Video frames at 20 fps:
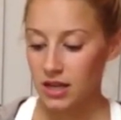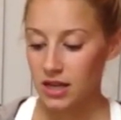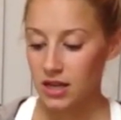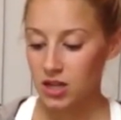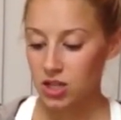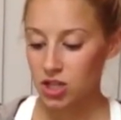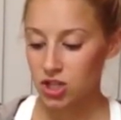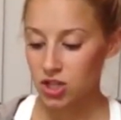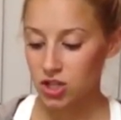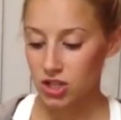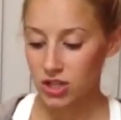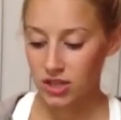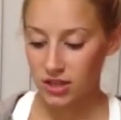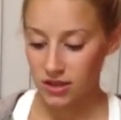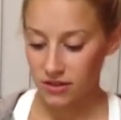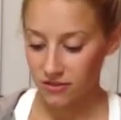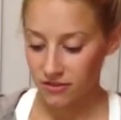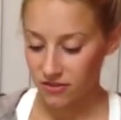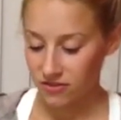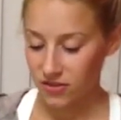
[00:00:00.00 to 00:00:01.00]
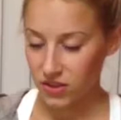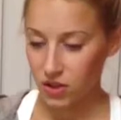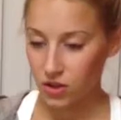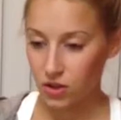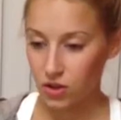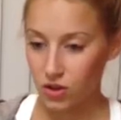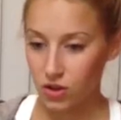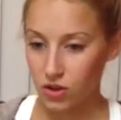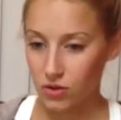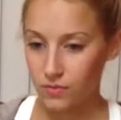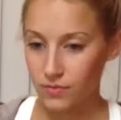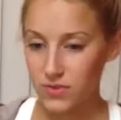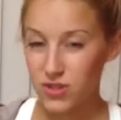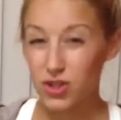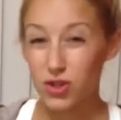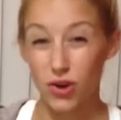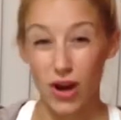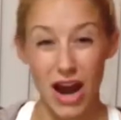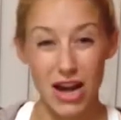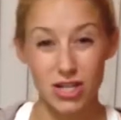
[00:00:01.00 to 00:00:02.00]
it should feel
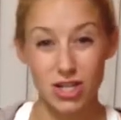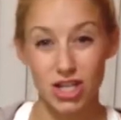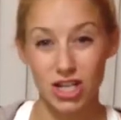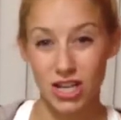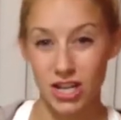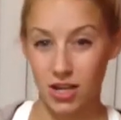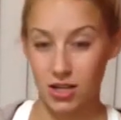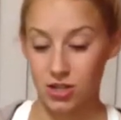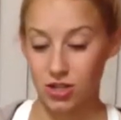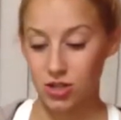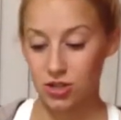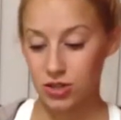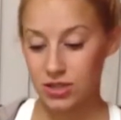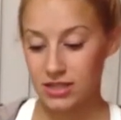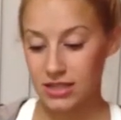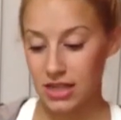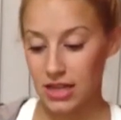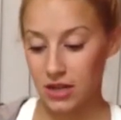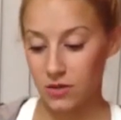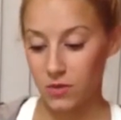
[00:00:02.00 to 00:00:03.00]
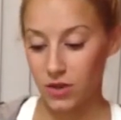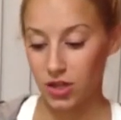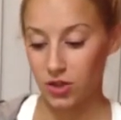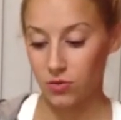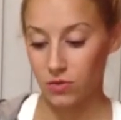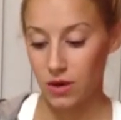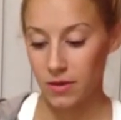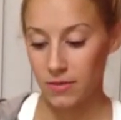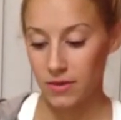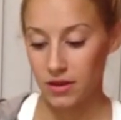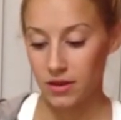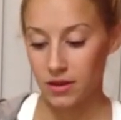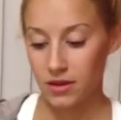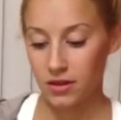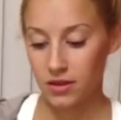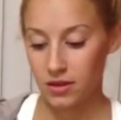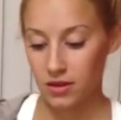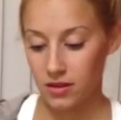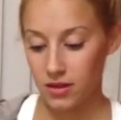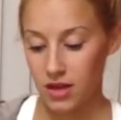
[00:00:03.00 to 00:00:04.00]
scratchy against your skin when you rub it.
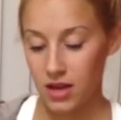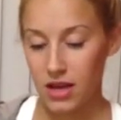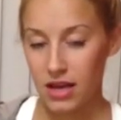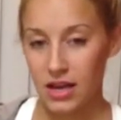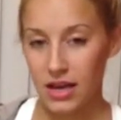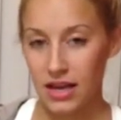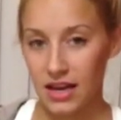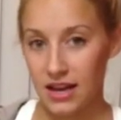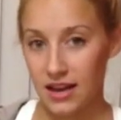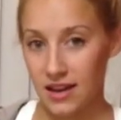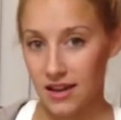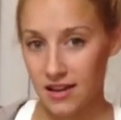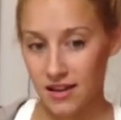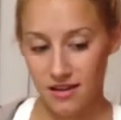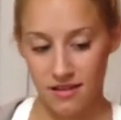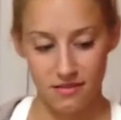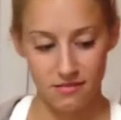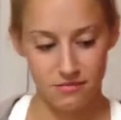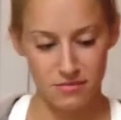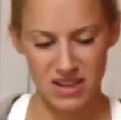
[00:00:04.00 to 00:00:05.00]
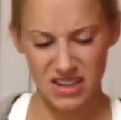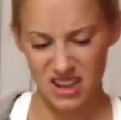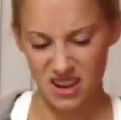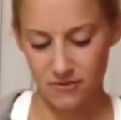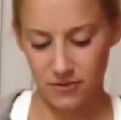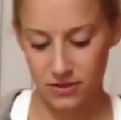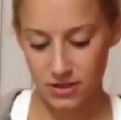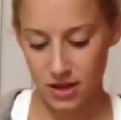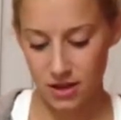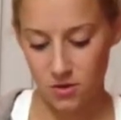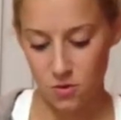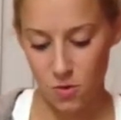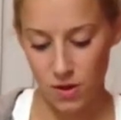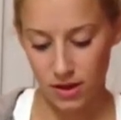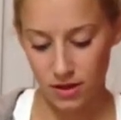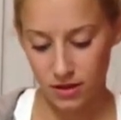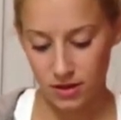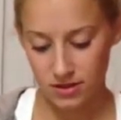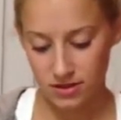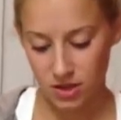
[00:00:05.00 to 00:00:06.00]
And my knife is kind of
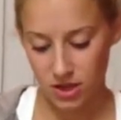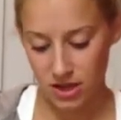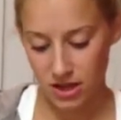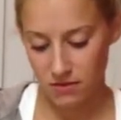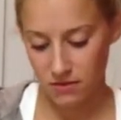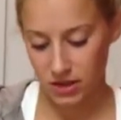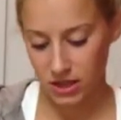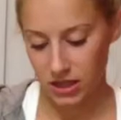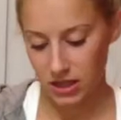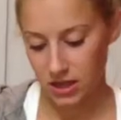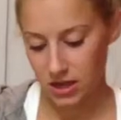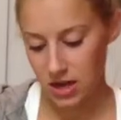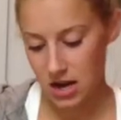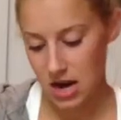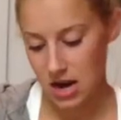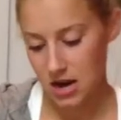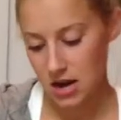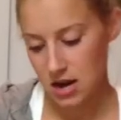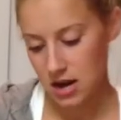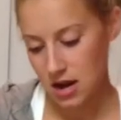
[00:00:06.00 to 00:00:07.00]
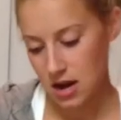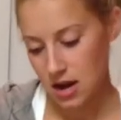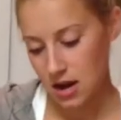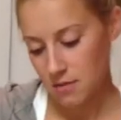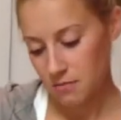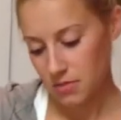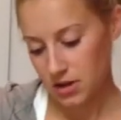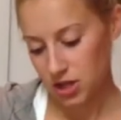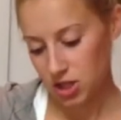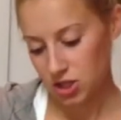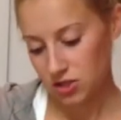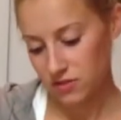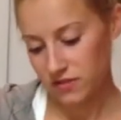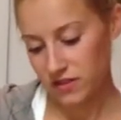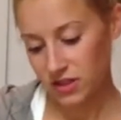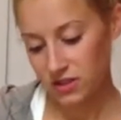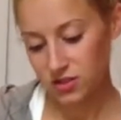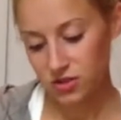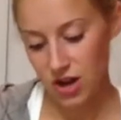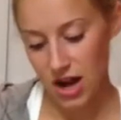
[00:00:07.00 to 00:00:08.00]
oily, so you can't really hear it. But it should
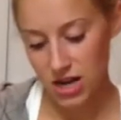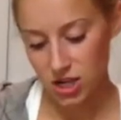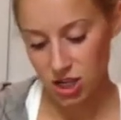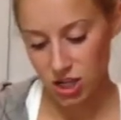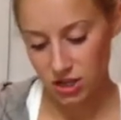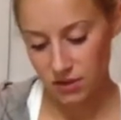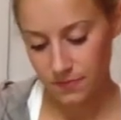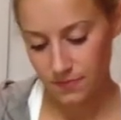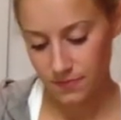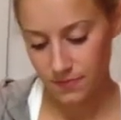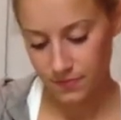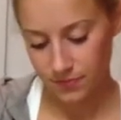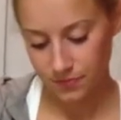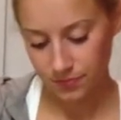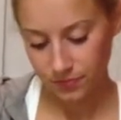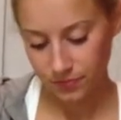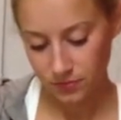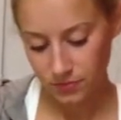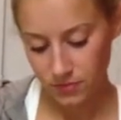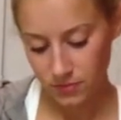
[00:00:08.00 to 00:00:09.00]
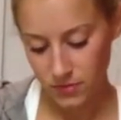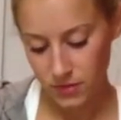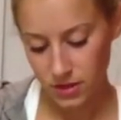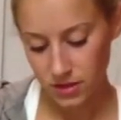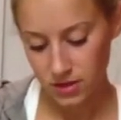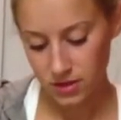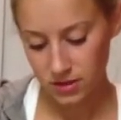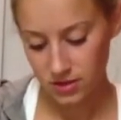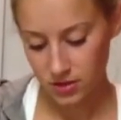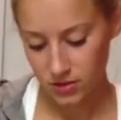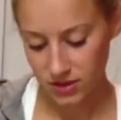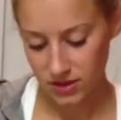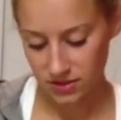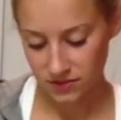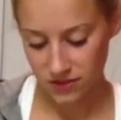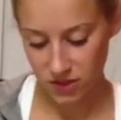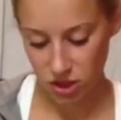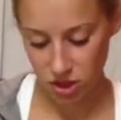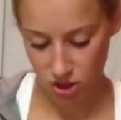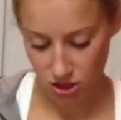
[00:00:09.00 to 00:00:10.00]
feel scratchy, so it's
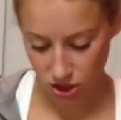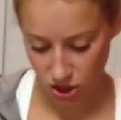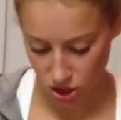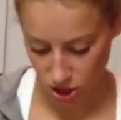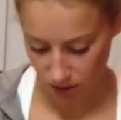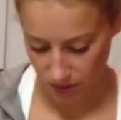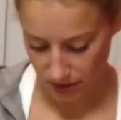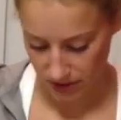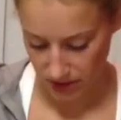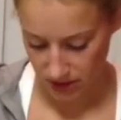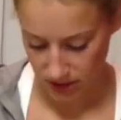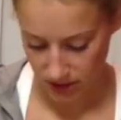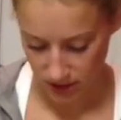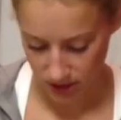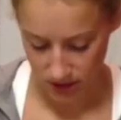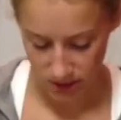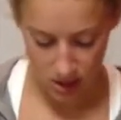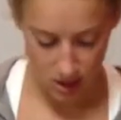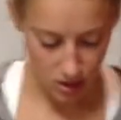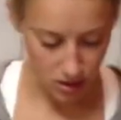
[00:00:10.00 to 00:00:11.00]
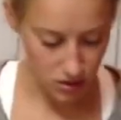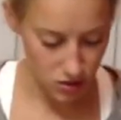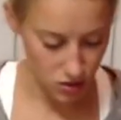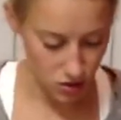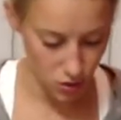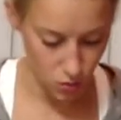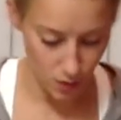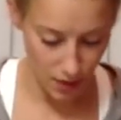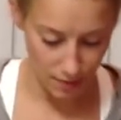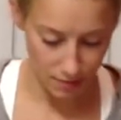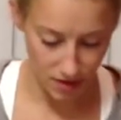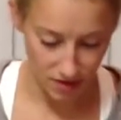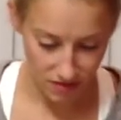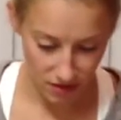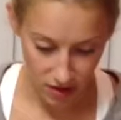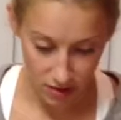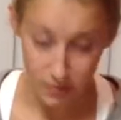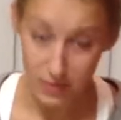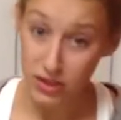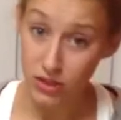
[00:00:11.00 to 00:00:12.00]
sufficiently sharpened. So you wipe off
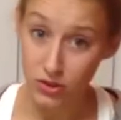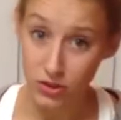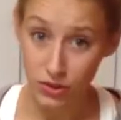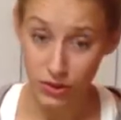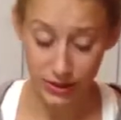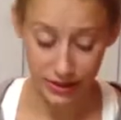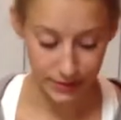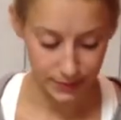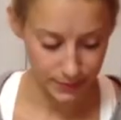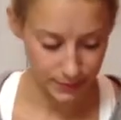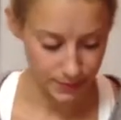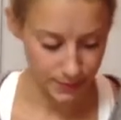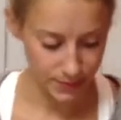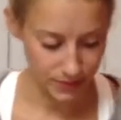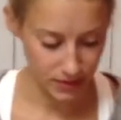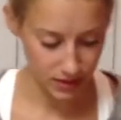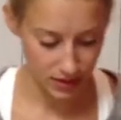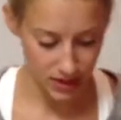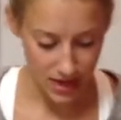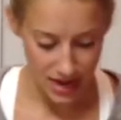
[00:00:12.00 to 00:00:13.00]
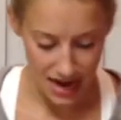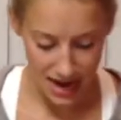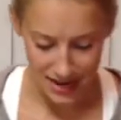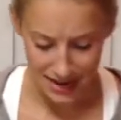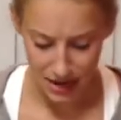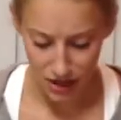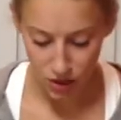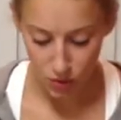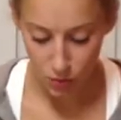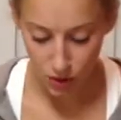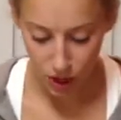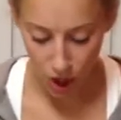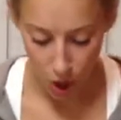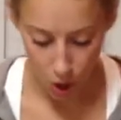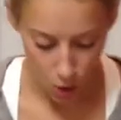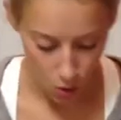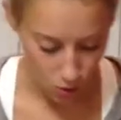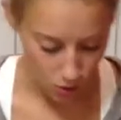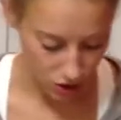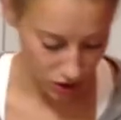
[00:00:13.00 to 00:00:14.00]
all the mineral oil. And now you want to
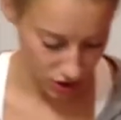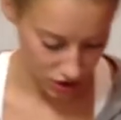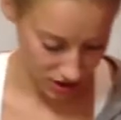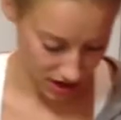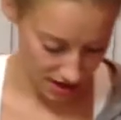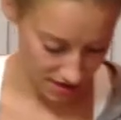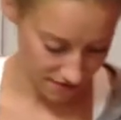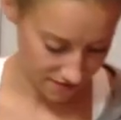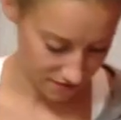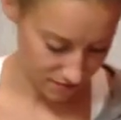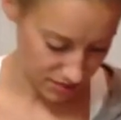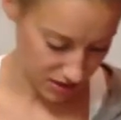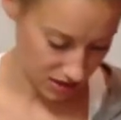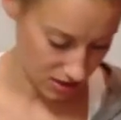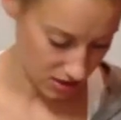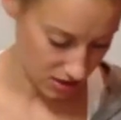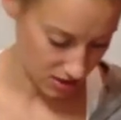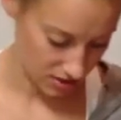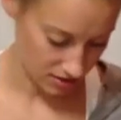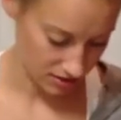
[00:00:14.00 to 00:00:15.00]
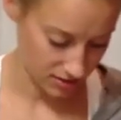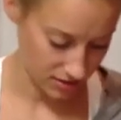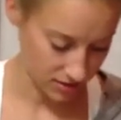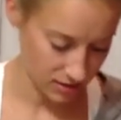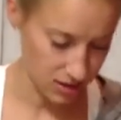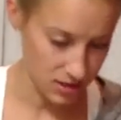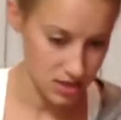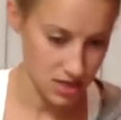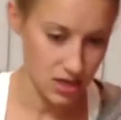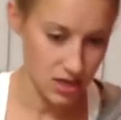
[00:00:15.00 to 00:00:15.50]
hone your knife, because